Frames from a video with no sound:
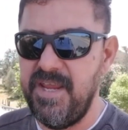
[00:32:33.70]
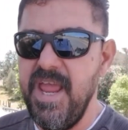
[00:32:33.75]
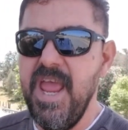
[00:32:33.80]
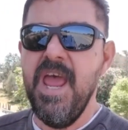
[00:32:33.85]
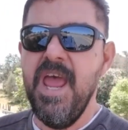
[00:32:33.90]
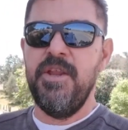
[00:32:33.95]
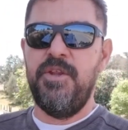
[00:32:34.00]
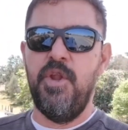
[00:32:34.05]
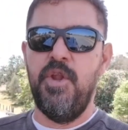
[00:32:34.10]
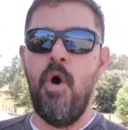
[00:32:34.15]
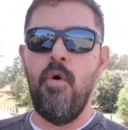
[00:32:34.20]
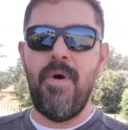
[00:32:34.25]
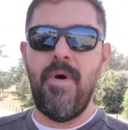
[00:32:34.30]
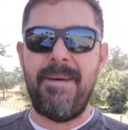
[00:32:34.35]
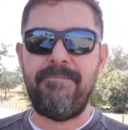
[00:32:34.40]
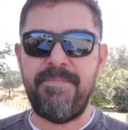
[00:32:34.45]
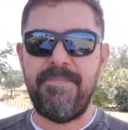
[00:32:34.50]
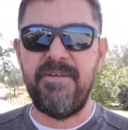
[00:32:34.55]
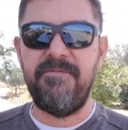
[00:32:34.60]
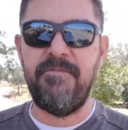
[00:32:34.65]
no
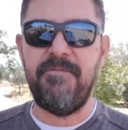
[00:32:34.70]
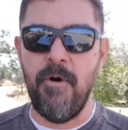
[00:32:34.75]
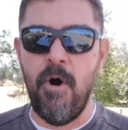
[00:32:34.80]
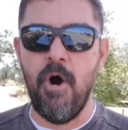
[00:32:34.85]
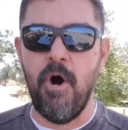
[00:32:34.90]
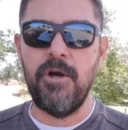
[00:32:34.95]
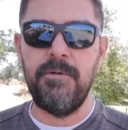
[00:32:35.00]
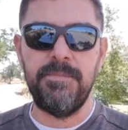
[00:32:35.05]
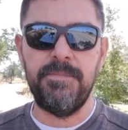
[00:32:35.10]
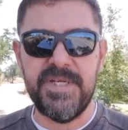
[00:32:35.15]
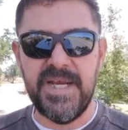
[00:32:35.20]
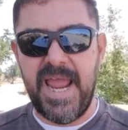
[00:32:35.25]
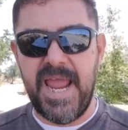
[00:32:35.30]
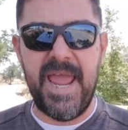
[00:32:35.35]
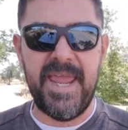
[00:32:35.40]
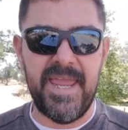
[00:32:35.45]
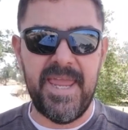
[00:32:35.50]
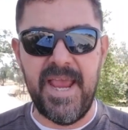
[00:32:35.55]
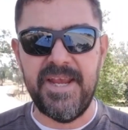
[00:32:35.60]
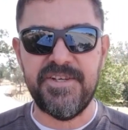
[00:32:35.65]
weapon formed
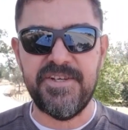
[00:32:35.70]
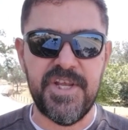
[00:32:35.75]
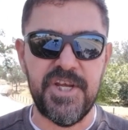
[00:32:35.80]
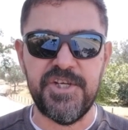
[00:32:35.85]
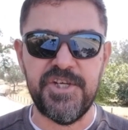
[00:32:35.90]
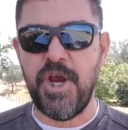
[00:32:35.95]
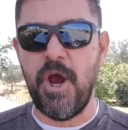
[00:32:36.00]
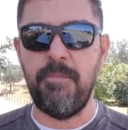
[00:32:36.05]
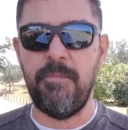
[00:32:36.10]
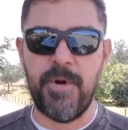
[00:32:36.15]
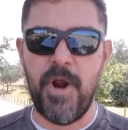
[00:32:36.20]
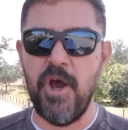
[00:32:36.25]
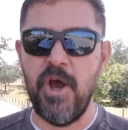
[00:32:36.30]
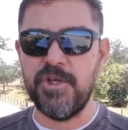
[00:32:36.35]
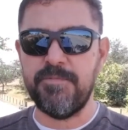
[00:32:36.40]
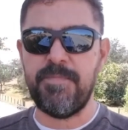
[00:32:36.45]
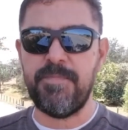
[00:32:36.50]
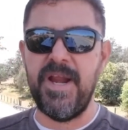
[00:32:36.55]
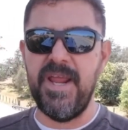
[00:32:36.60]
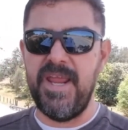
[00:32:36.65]
against us shall
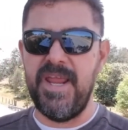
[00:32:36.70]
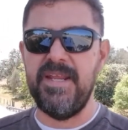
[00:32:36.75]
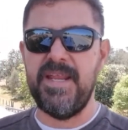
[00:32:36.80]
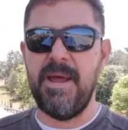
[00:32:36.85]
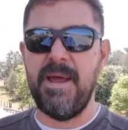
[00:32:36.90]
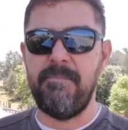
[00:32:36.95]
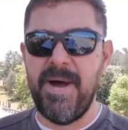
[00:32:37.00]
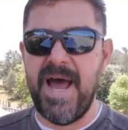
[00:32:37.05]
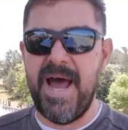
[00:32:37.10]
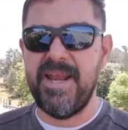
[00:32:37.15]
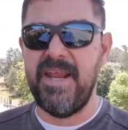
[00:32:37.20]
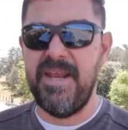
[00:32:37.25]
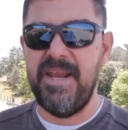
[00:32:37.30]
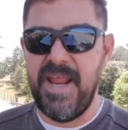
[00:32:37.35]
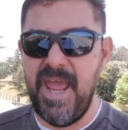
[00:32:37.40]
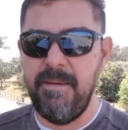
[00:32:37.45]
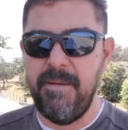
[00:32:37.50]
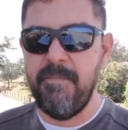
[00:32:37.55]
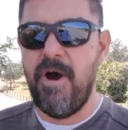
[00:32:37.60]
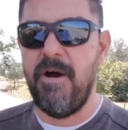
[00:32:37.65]
prosper in the mighty
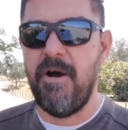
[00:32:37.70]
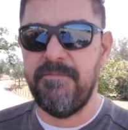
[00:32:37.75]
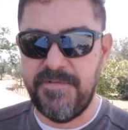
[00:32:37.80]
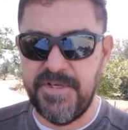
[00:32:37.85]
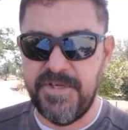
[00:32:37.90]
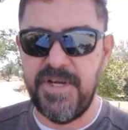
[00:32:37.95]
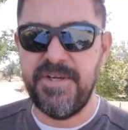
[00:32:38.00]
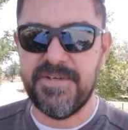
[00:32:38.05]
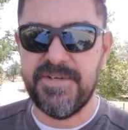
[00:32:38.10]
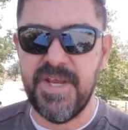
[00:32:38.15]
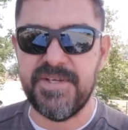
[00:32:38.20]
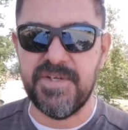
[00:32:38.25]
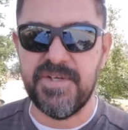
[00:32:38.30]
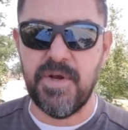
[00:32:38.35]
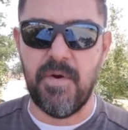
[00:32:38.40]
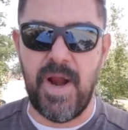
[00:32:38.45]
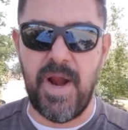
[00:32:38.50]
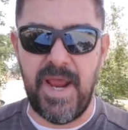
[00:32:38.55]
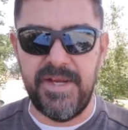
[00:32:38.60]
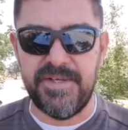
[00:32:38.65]
name of Jesus
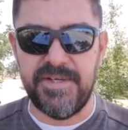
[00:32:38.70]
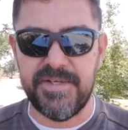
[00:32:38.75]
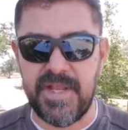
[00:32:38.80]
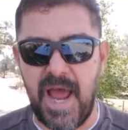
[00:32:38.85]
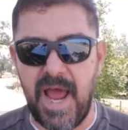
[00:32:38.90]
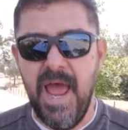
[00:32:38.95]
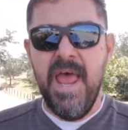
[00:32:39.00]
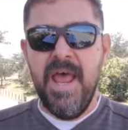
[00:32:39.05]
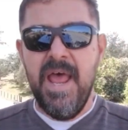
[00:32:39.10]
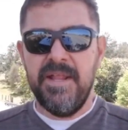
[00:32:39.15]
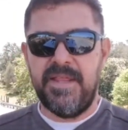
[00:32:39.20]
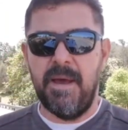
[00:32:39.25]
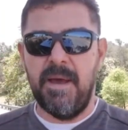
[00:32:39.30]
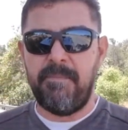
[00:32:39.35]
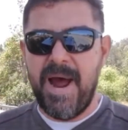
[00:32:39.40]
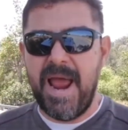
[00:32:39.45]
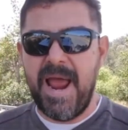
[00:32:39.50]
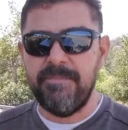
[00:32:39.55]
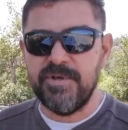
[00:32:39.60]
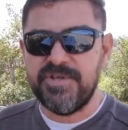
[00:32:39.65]
Christ. Christ. The
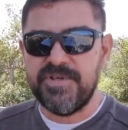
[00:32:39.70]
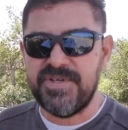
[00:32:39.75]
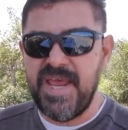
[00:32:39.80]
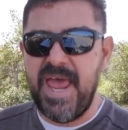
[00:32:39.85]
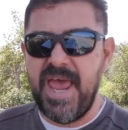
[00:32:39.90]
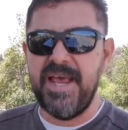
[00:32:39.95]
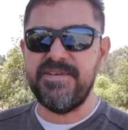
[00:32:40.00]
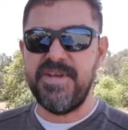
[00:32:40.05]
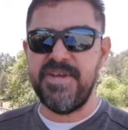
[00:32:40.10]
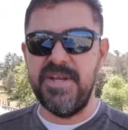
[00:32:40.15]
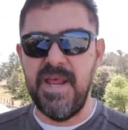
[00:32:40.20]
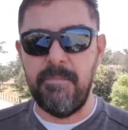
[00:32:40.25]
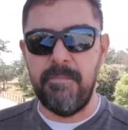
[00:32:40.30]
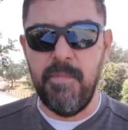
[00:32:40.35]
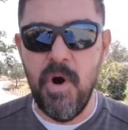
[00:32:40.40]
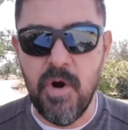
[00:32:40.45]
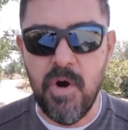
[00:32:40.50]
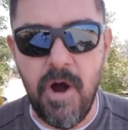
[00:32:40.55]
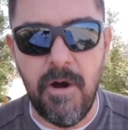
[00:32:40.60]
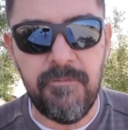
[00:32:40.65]
Bible says in the
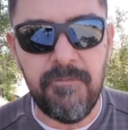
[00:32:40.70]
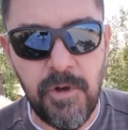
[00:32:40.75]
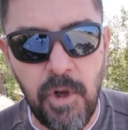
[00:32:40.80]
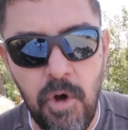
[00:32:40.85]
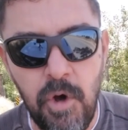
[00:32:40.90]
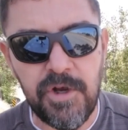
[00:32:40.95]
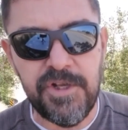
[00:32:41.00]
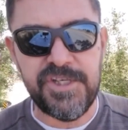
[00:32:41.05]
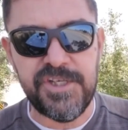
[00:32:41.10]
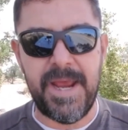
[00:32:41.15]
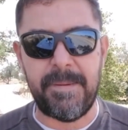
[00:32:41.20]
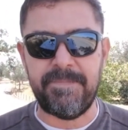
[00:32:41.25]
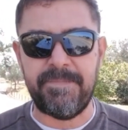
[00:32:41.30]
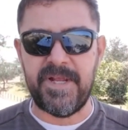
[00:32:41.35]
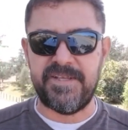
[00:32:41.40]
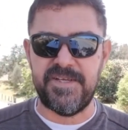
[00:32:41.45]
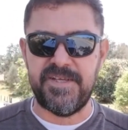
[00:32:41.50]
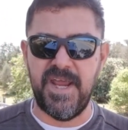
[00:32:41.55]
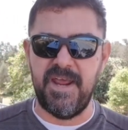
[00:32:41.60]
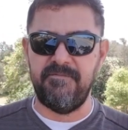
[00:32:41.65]
book of Luke chapter
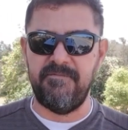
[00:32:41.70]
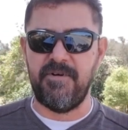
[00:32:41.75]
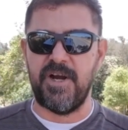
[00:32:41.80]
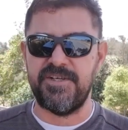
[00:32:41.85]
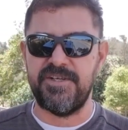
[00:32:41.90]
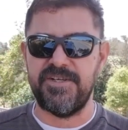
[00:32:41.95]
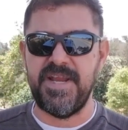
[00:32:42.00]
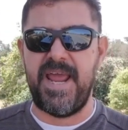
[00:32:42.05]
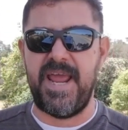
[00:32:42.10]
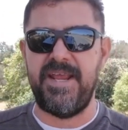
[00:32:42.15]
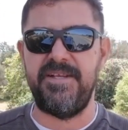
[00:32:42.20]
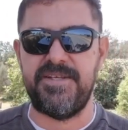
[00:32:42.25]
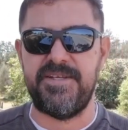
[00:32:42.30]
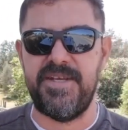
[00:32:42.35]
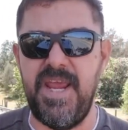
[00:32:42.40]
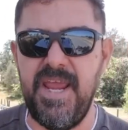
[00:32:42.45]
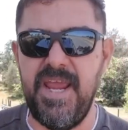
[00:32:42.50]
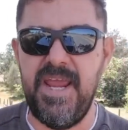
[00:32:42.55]
10 verse 19,